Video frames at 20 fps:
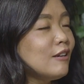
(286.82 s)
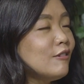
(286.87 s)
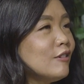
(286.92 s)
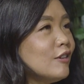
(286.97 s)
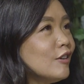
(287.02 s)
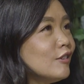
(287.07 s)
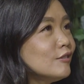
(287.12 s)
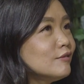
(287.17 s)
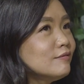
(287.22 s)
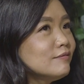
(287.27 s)
I
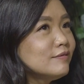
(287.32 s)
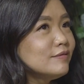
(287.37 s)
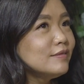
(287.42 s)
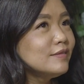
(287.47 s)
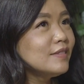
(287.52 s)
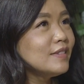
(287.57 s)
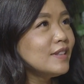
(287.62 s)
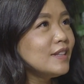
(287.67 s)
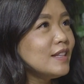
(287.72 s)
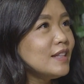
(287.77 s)
don't know,
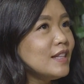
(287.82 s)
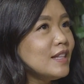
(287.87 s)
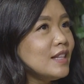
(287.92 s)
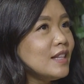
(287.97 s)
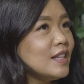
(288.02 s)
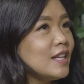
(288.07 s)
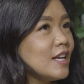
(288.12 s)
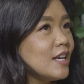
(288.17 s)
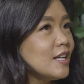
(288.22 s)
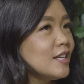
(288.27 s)

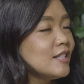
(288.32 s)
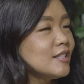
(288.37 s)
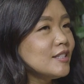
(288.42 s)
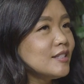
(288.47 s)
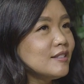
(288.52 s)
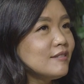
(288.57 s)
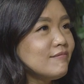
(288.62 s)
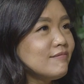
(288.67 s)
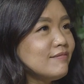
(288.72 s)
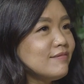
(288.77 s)

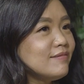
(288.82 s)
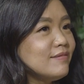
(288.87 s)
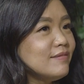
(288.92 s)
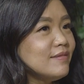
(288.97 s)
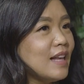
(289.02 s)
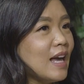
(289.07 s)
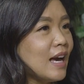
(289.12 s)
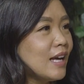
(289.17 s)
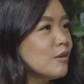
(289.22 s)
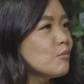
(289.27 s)
they
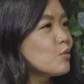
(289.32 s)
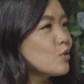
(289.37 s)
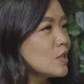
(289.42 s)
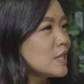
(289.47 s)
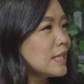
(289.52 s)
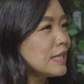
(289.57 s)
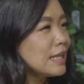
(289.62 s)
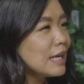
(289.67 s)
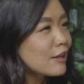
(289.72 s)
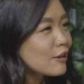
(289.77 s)
had it
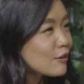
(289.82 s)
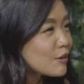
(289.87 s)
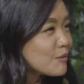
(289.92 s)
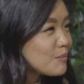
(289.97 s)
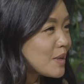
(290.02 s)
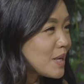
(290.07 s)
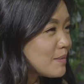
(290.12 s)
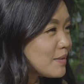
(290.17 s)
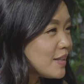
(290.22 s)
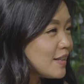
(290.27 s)
more
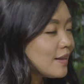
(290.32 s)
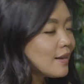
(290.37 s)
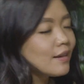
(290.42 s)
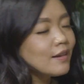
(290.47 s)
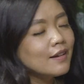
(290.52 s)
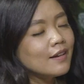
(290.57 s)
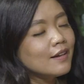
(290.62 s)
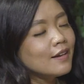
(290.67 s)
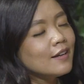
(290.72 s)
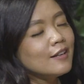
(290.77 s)
together maybe.
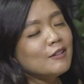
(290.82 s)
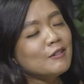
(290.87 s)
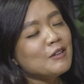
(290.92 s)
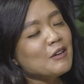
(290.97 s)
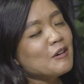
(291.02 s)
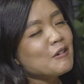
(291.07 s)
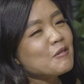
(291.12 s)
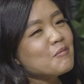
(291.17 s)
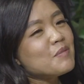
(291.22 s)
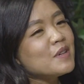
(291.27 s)
I
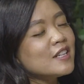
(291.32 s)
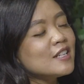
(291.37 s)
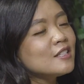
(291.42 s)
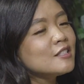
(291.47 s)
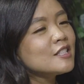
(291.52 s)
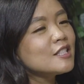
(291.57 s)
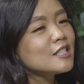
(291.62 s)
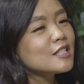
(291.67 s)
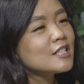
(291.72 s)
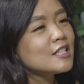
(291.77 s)
don't know. But
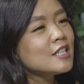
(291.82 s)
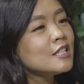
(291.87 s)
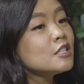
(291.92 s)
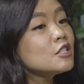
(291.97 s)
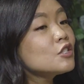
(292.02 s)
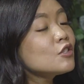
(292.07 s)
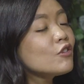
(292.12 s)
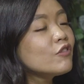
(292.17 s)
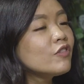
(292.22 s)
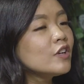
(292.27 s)

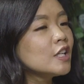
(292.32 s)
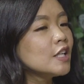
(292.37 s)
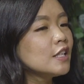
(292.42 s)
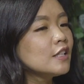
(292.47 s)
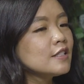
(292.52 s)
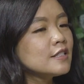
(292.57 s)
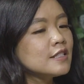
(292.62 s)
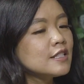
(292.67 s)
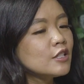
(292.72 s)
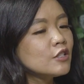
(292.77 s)
it's so
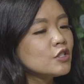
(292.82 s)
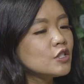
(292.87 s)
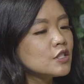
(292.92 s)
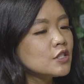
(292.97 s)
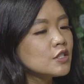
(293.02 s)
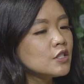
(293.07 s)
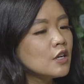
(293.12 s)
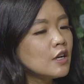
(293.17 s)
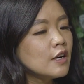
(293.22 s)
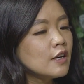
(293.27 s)
funny because they're